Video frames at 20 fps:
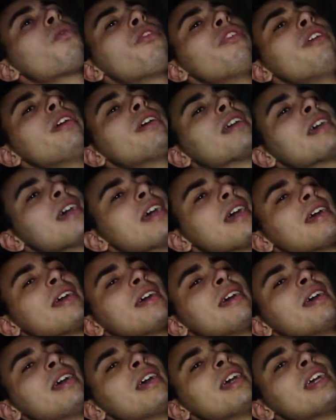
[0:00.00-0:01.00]
thing,
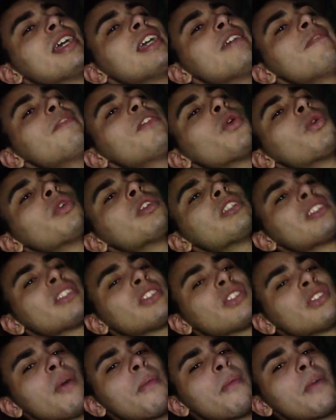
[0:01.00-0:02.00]
even though it's
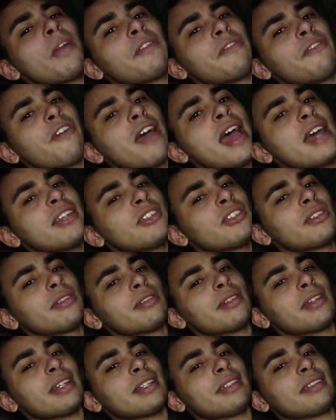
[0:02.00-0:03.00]
so much faster
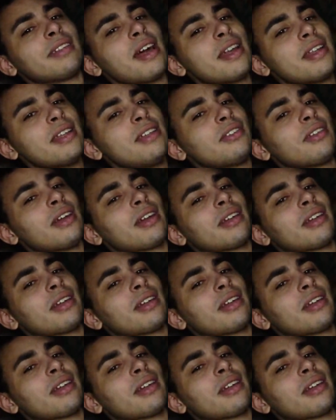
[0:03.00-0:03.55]
and it's a lot easier,